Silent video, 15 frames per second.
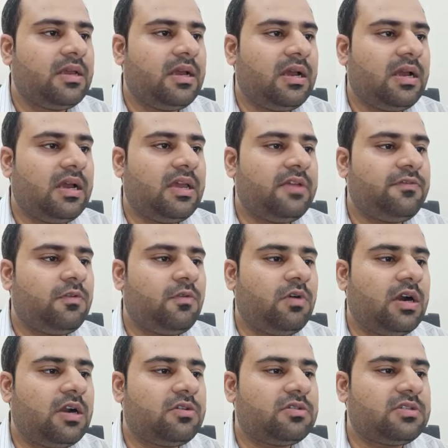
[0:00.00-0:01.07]
If you
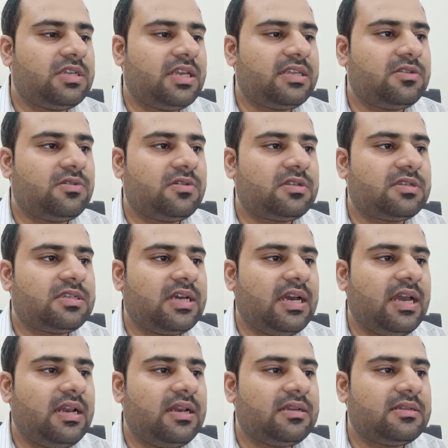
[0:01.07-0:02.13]
want to change your
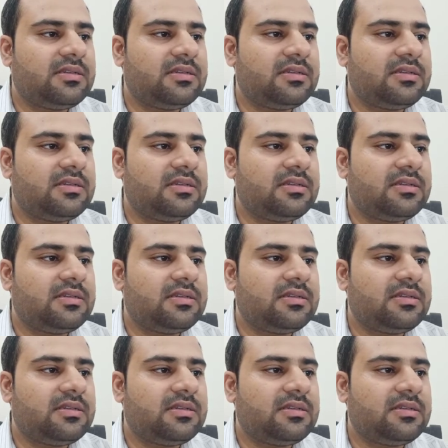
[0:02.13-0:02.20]
style,